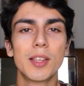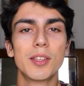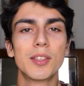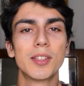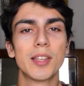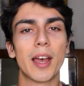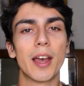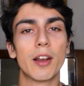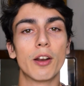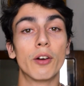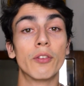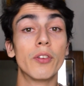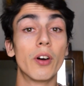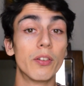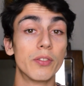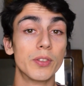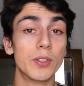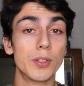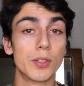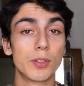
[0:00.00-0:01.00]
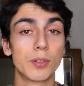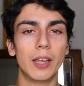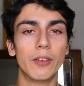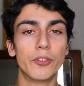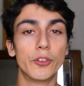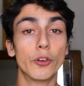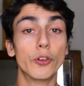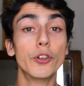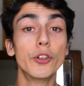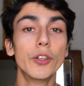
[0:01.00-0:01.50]
set of offers.
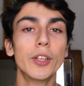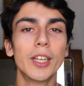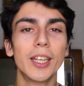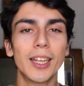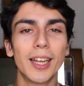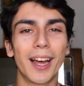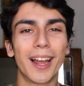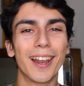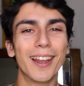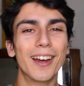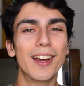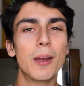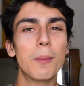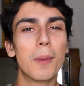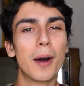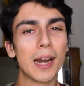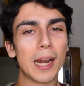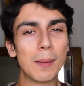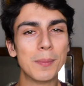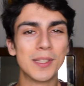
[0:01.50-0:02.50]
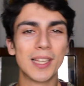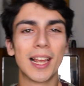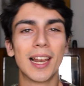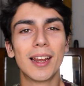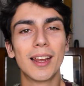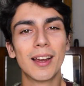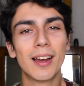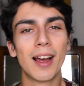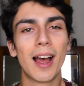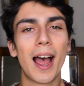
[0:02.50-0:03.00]
If you're new here, hello, my name's
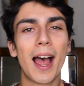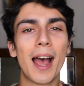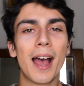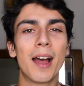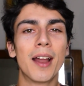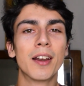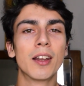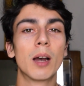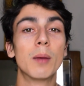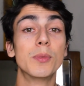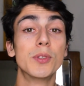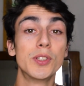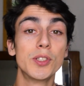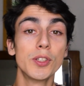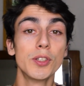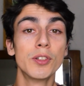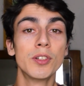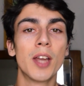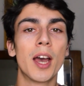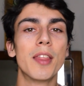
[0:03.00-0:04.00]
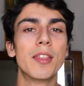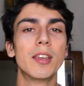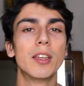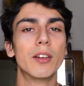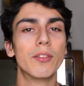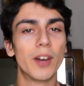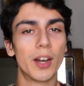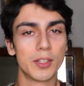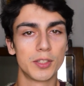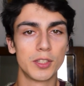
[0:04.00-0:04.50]
Ilya and I'm a student at the
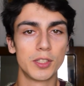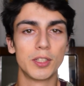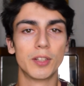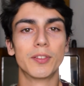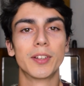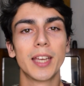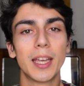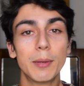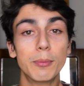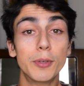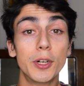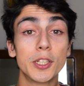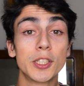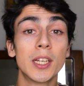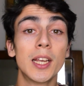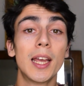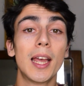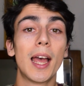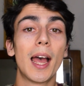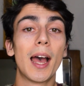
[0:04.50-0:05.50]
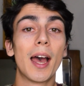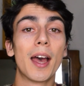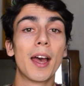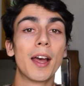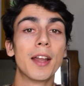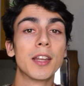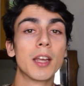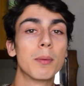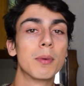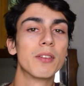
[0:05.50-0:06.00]
University of Cambridge,
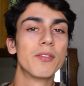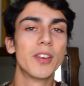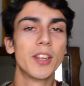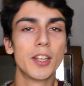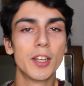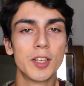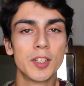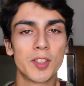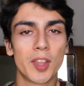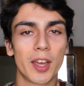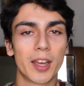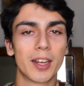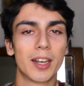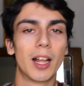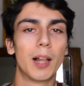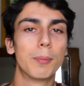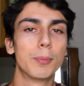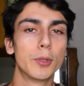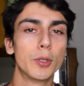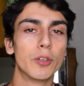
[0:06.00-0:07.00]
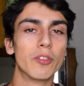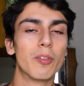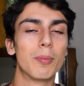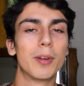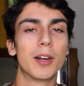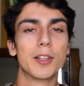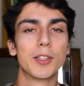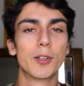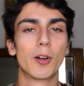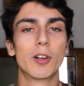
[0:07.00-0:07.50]
and I make videos that can help you
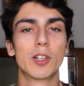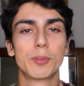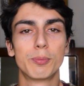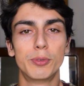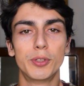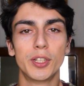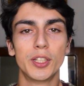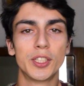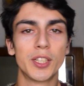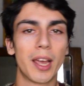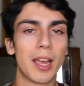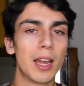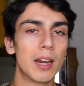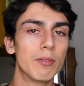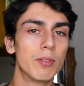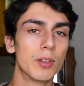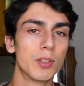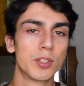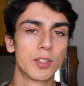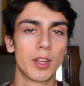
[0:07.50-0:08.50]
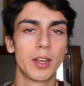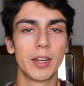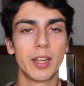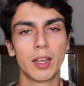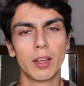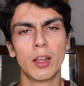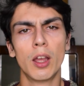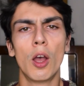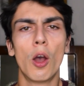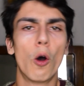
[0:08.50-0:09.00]
applying to Oxbridge, A-levels,
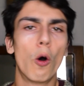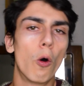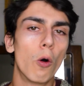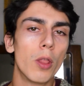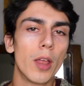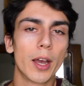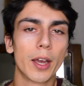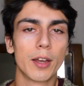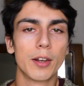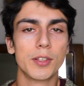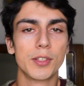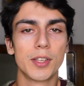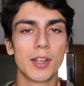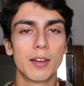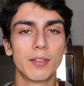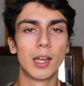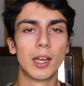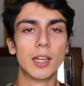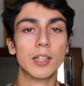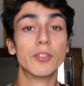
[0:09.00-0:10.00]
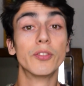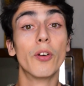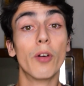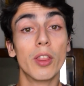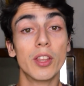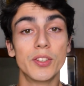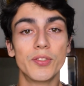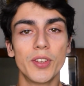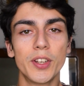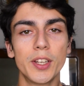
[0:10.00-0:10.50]
studying, all that kind of stuff. And for
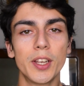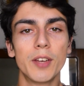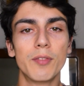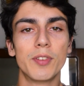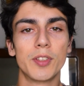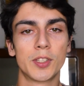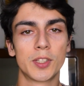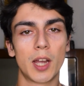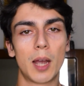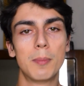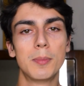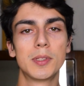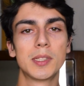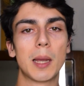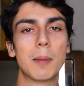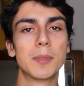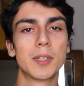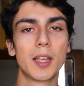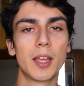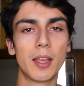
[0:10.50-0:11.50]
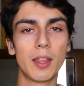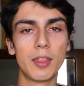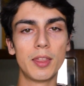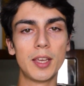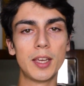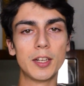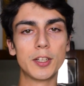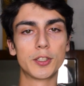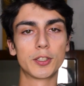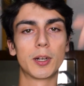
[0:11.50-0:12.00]
this video, there's timestamps in
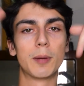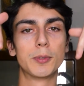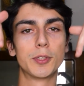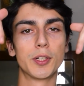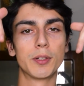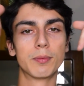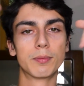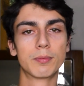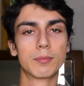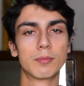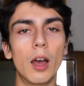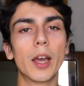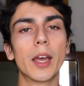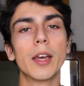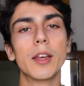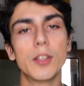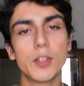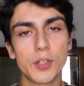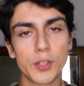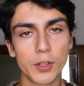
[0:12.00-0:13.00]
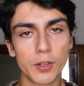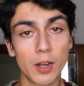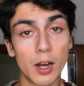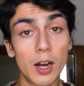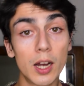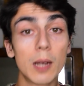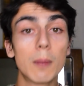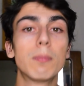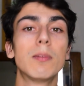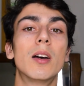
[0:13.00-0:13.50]
the description. Okay, so
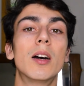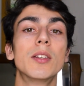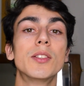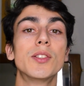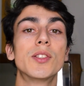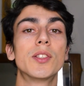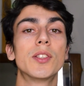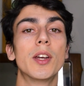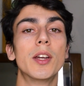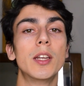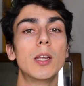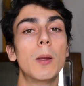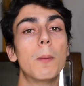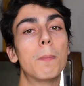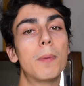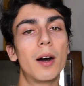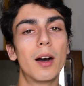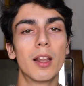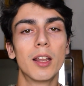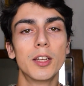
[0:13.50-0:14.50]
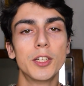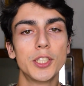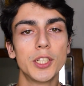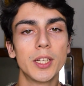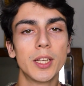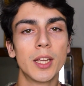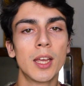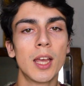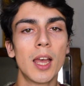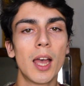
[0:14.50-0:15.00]
I applied to study
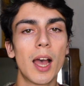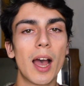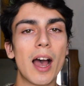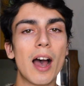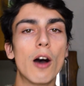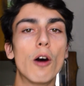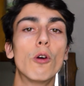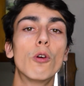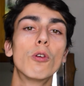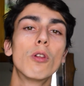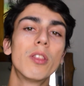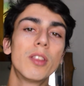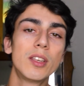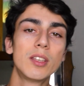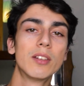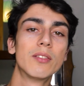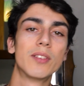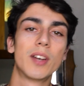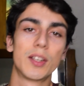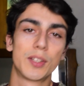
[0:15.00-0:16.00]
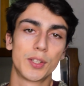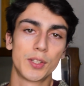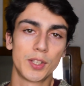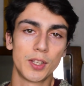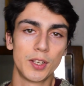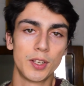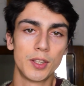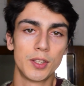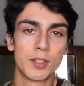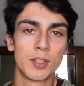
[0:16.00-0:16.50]
biology at all the
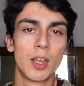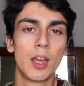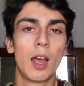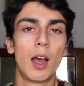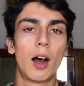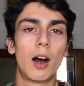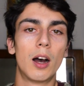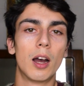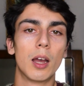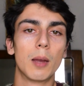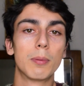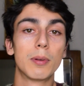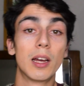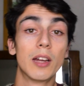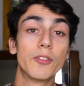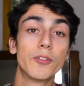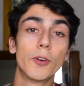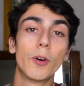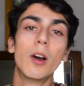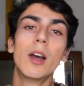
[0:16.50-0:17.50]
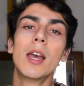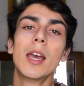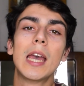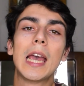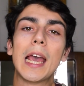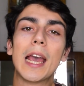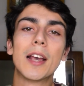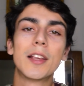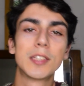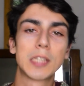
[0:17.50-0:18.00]
universities I applied for,
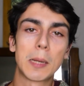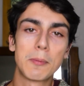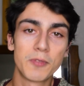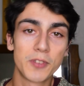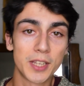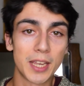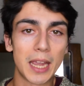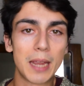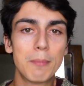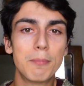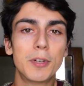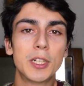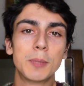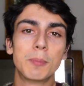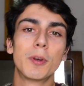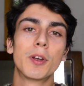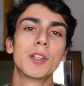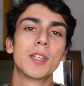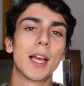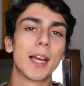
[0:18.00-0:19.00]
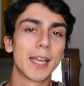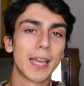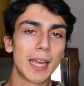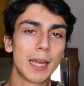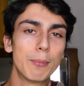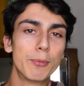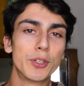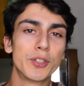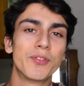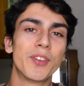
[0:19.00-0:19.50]
except for Cambridge, because at
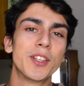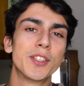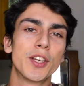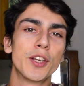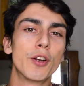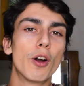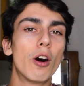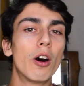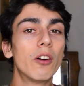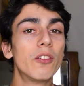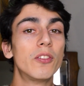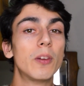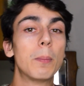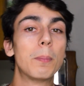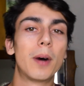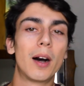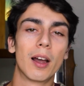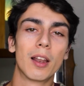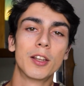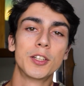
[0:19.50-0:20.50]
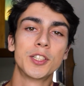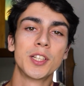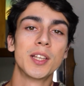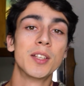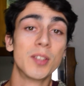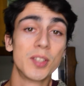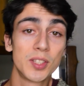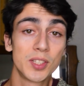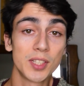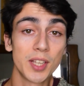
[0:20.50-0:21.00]
Cambridge they don't offer biology.
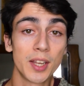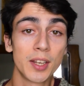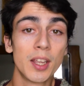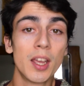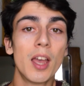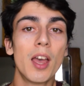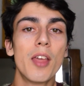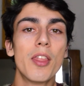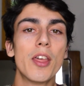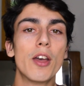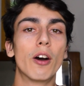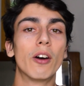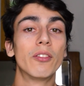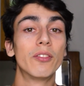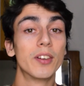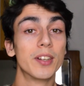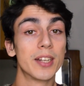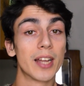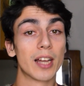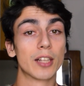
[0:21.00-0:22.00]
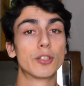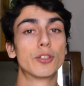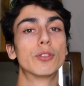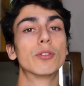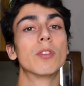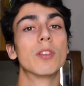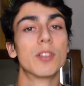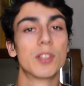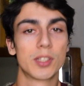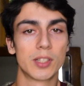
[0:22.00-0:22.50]
Instead, they offer
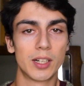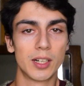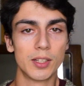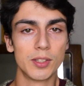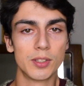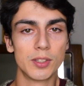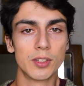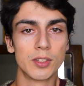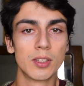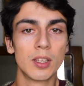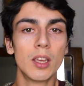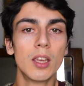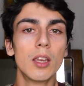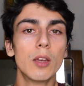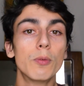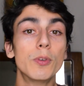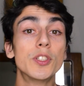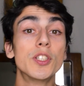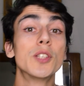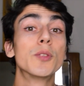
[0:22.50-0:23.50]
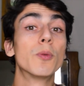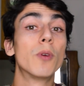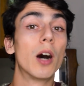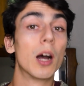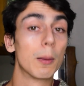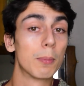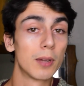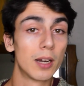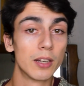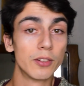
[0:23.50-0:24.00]
natural sciences, which is what
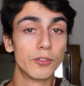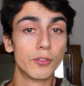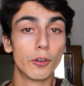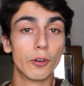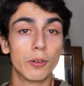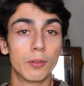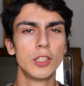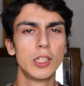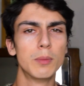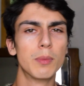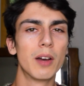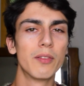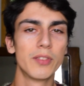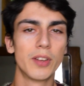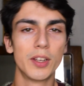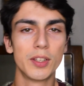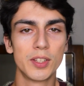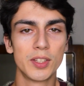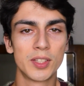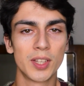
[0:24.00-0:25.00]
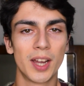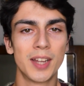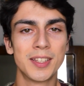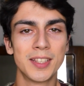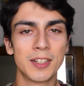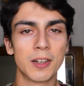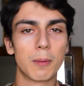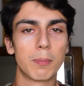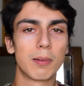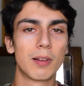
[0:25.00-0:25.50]
I applied for. You might have noticed I
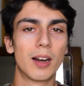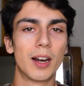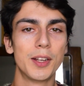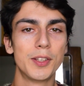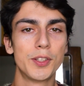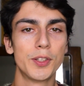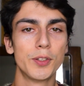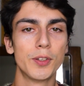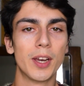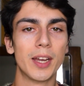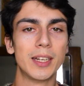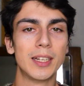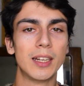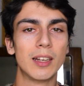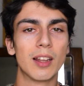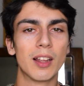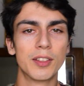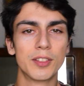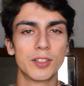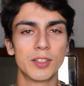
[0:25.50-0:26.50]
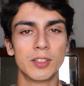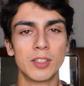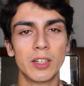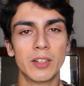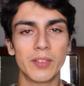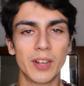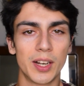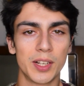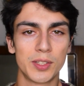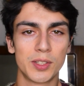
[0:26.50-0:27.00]
didn't apply to any London
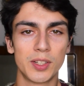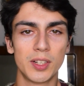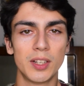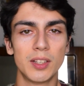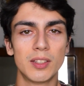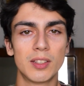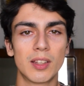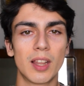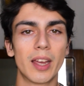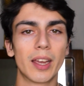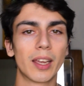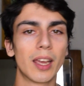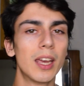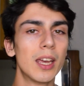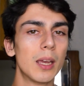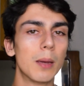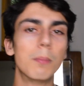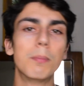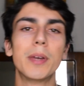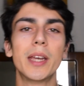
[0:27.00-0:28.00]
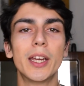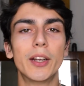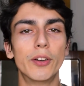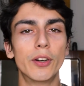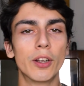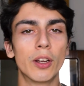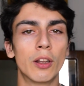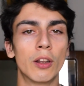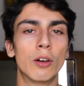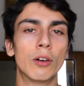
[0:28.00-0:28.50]
universities like
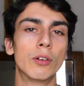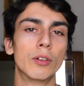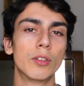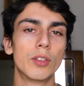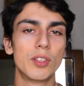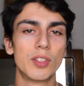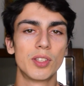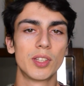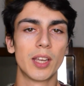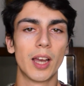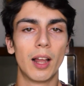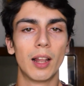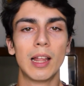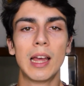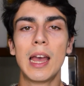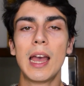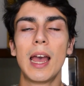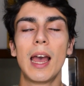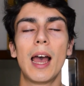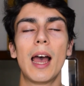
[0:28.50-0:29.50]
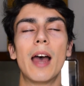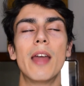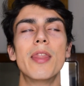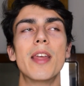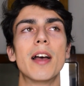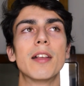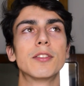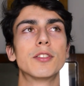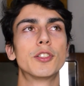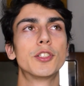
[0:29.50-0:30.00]
Imperial or UCL, and
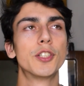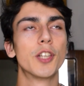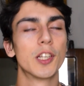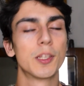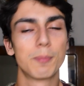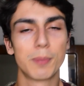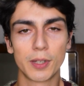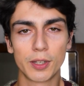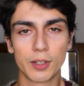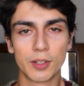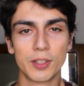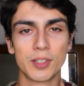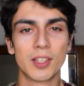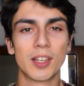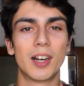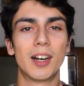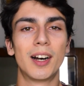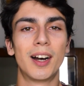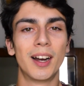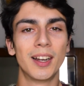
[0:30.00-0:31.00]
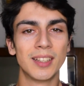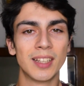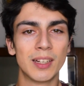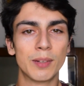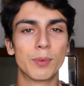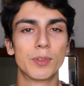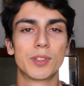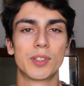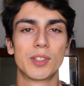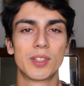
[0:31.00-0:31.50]
that's just because I
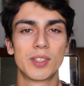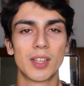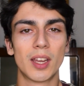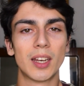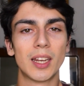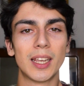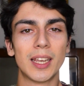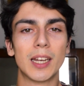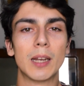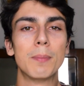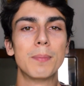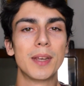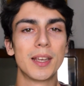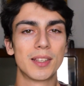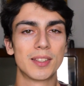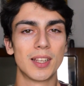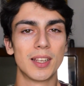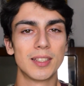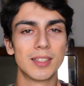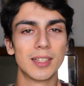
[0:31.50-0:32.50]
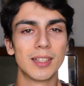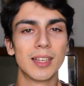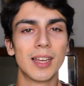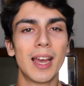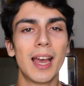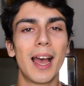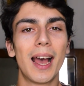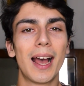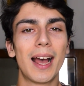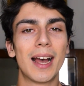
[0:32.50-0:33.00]
didn't want to study in a big city
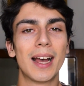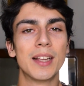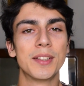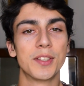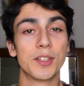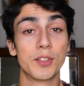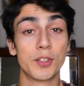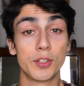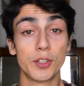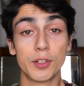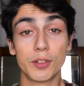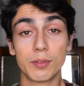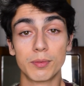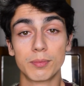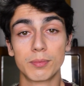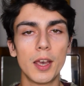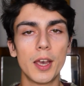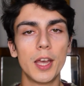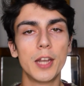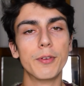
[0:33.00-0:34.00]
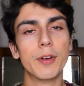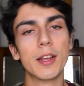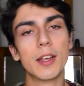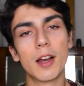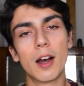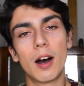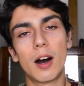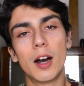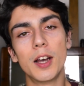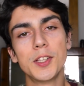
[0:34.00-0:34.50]
as a student. Anyway,
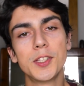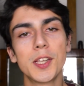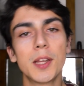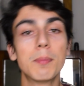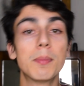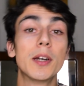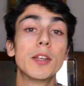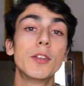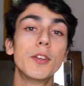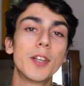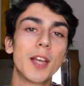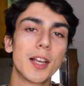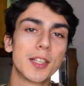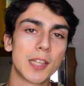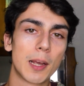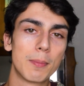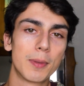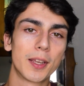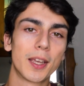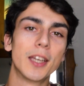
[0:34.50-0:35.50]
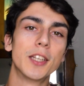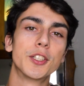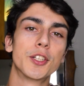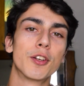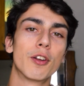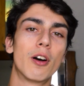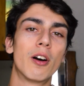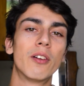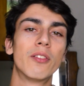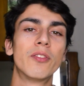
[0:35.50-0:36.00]
I sent my UCAS
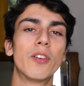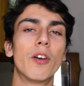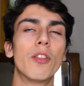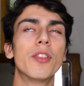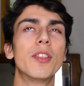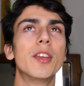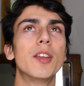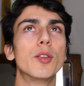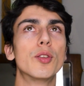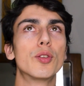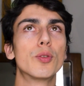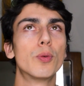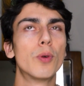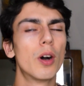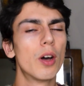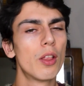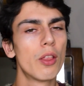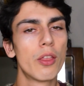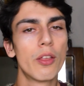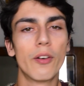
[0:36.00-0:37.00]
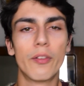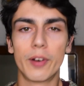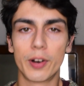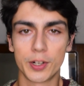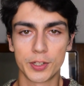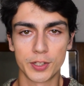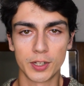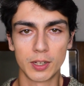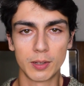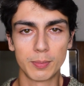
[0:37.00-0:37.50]
application off on the 12th of
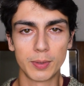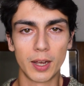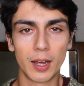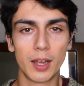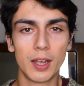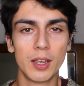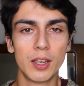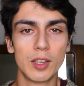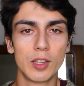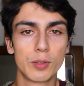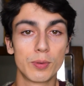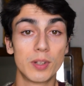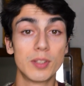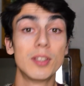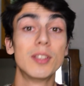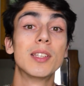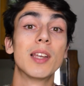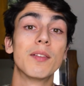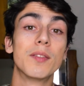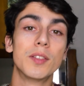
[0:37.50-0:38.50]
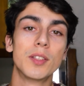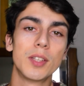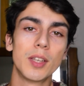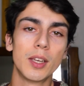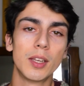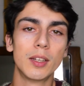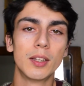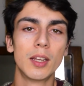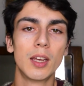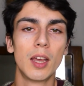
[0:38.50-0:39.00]
October
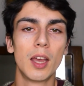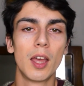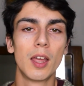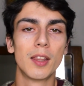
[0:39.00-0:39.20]
2017.